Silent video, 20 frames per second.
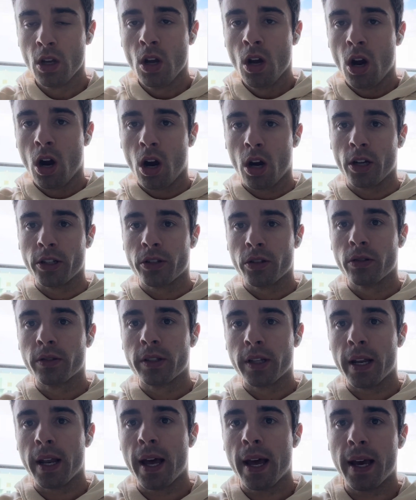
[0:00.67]
All right, so
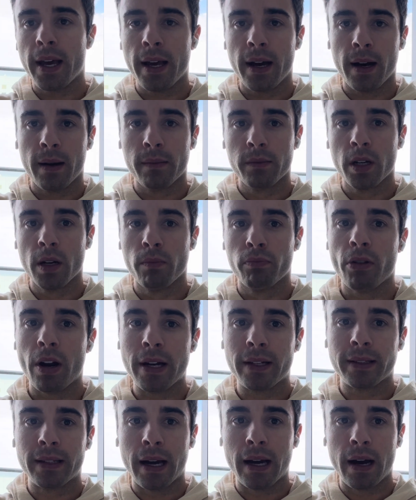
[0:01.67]
today I'm gonna
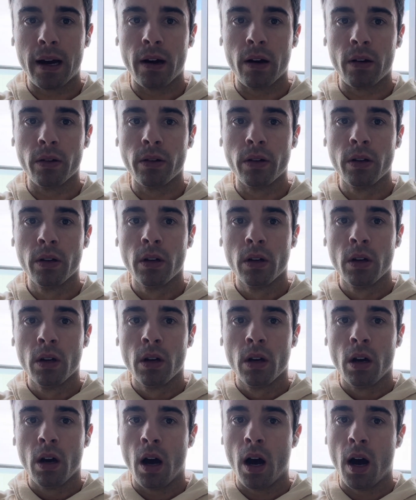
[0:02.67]
break down
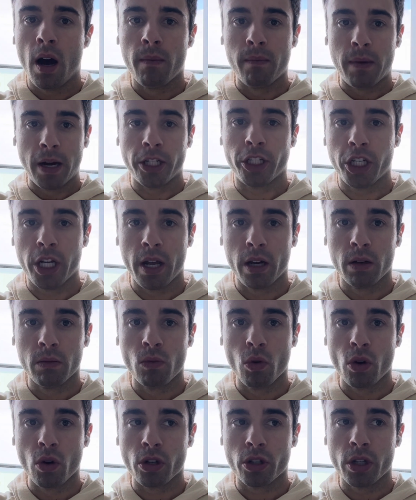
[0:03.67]
my channel
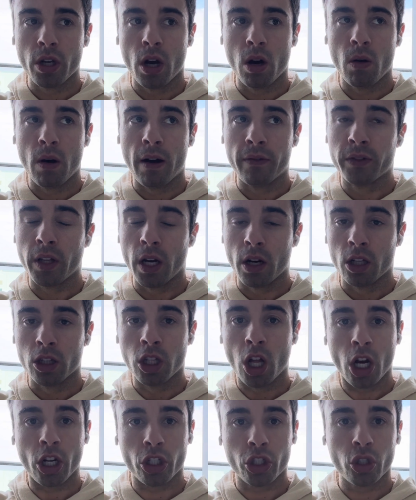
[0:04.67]
more so. I've done a
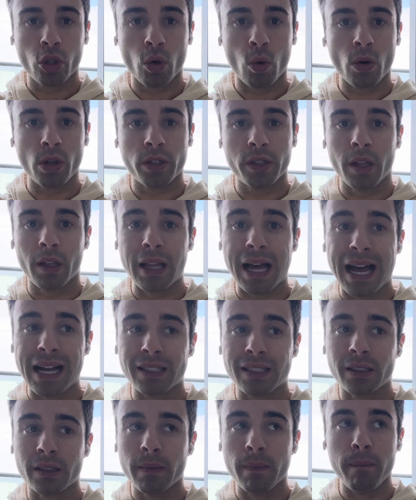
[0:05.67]
lot of shorts the
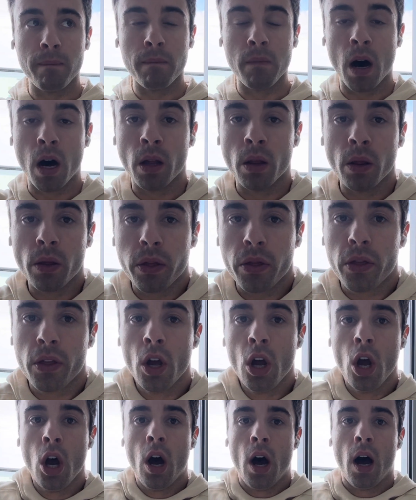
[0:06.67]
last month,
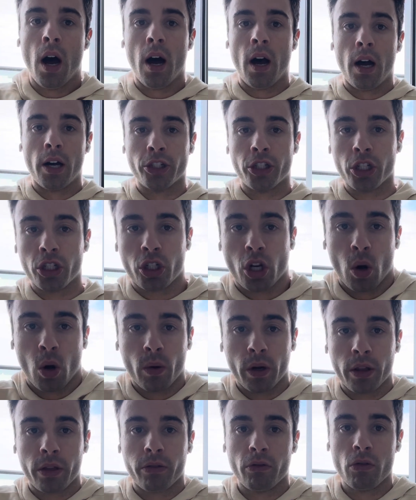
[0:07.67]
just
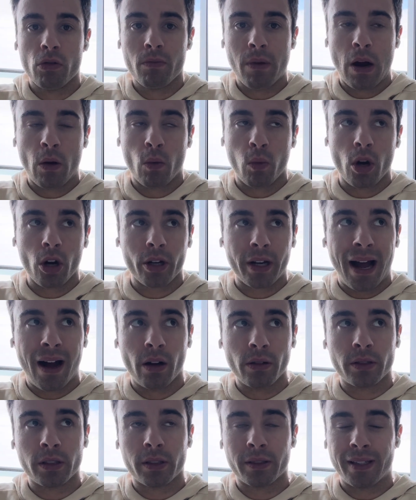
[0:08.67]
going through my
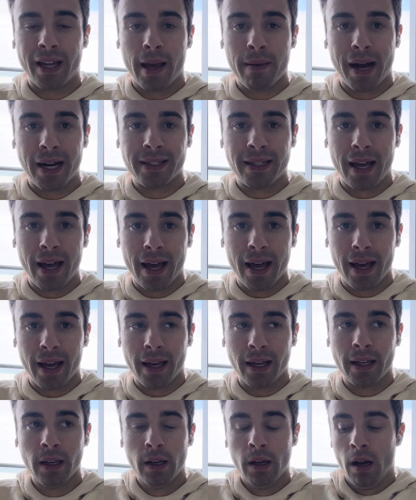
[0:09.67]
workouts day by
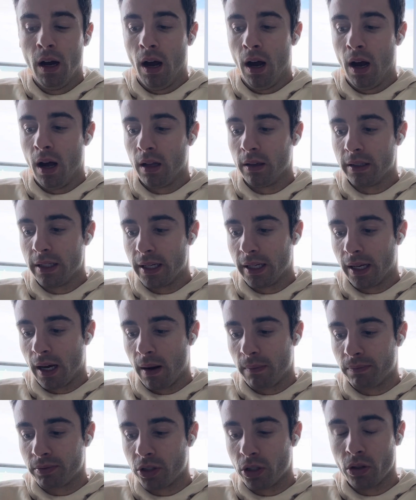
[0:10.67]
day, leading
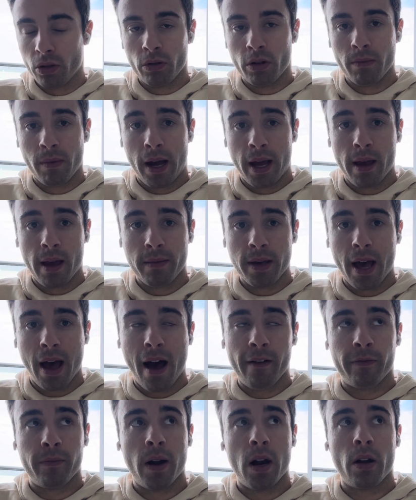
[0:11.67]
up to the Miami
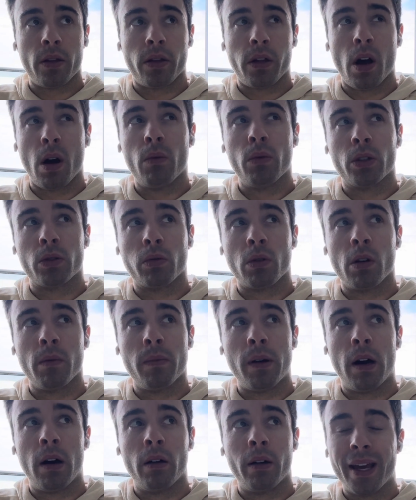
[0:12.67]
Half Marathon, which we're
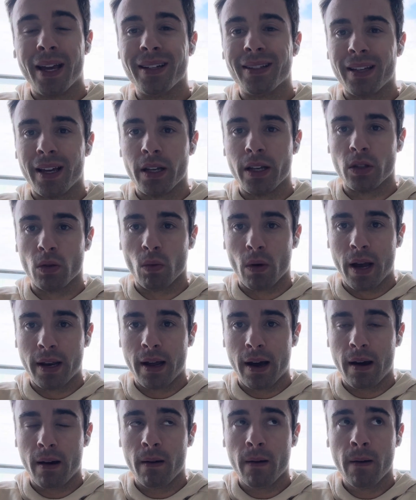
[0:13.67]
about 8 days away
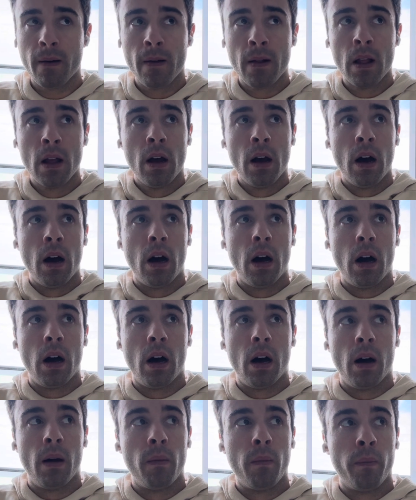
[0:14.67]
now.
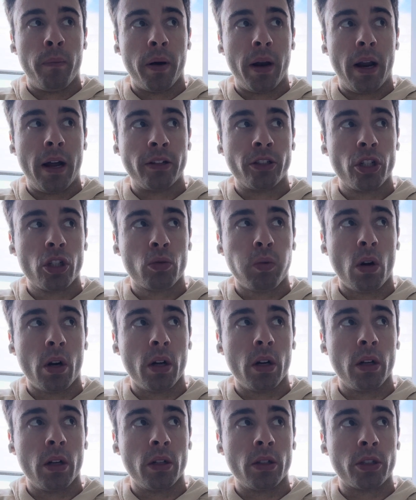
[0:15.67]
But I just
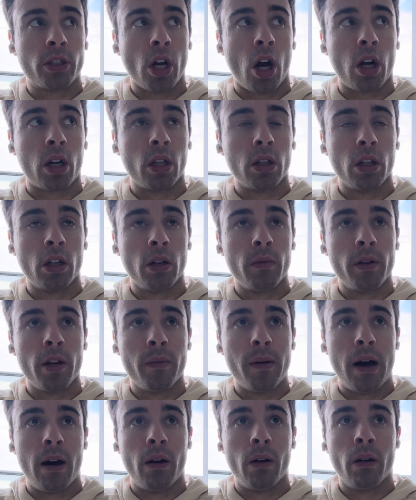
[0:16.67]
wanna talk a little bit
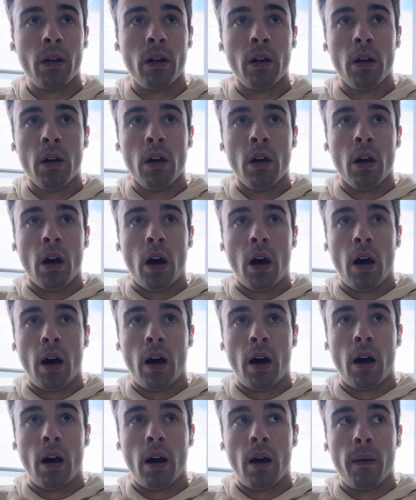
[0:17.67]
about,
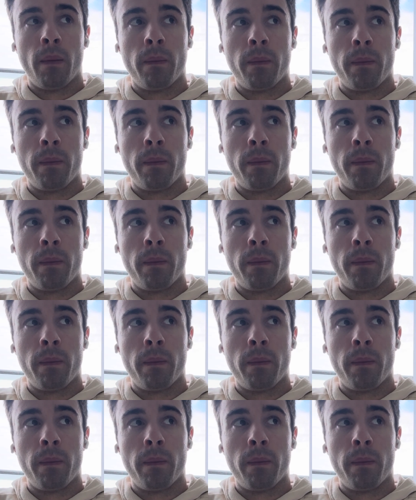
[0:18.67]
I